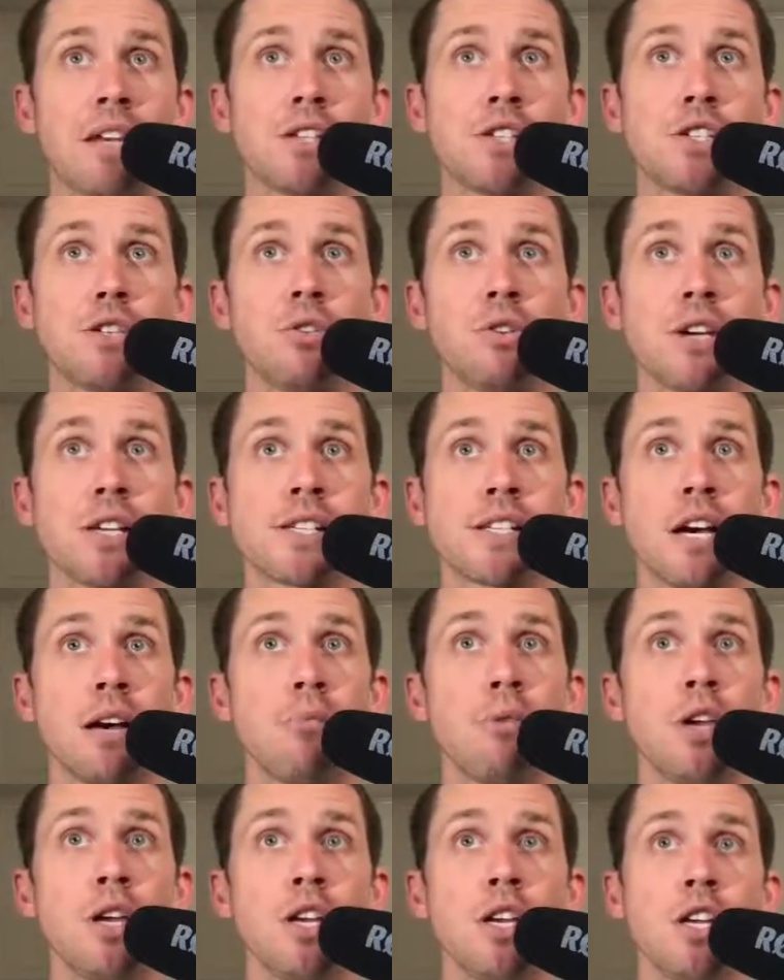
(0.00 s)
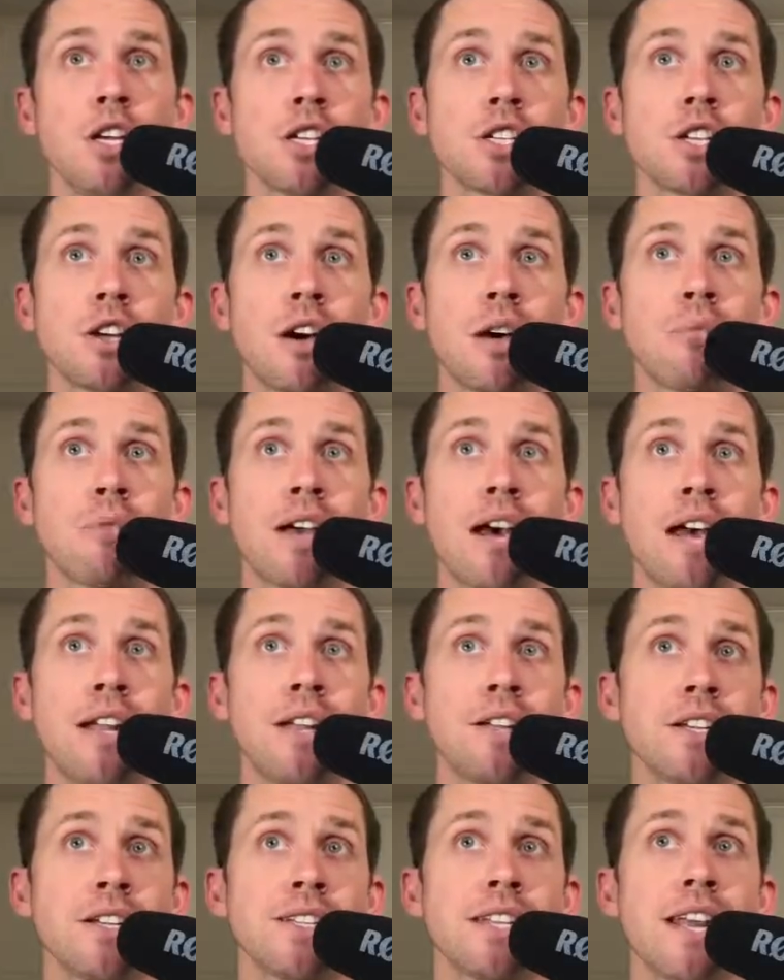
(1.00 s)
my Zookas up. So I'm kind
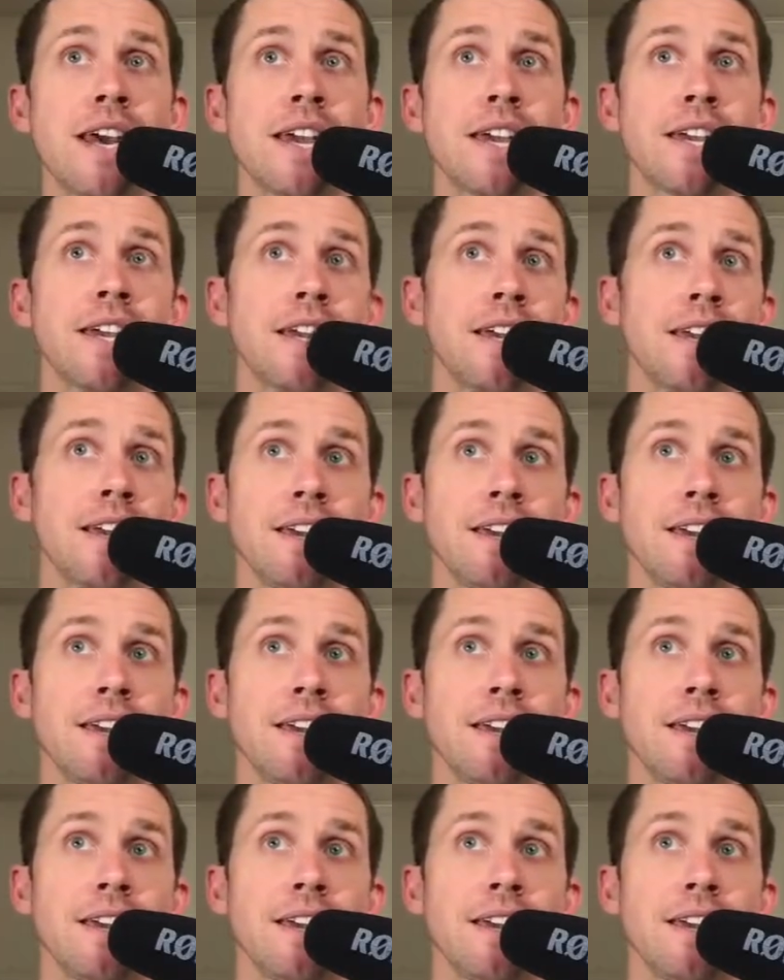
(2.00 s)
of just like